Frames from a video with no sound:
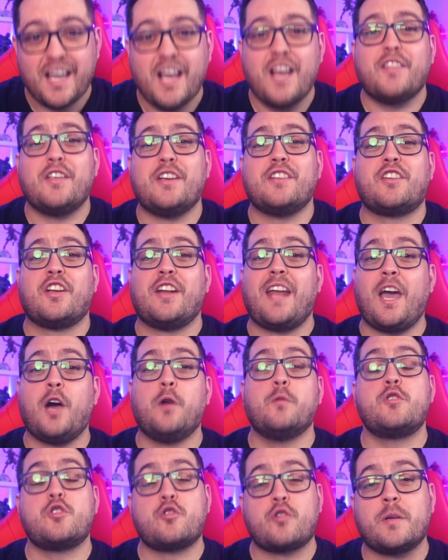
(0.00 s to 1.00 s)
that is going to
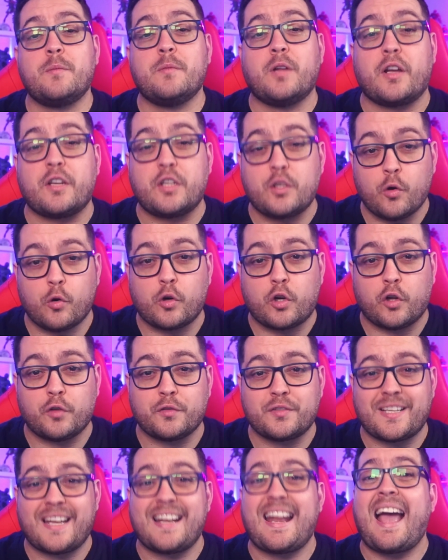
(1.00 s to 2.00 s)
help streamline your
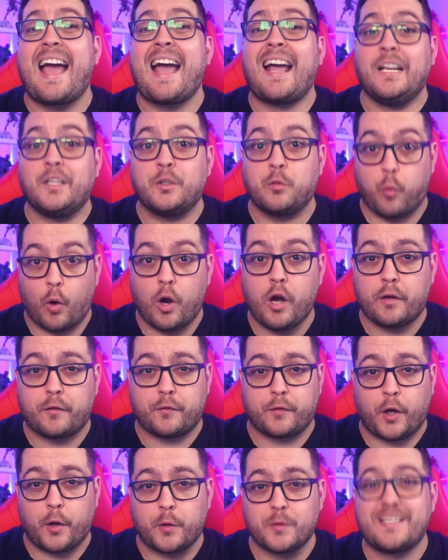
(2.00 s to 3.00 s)
content and
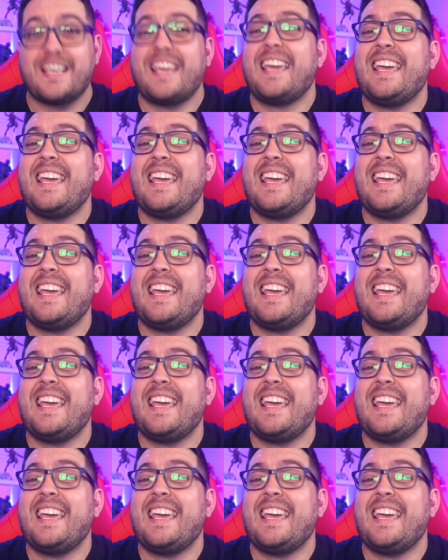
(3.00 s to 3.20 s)
workflows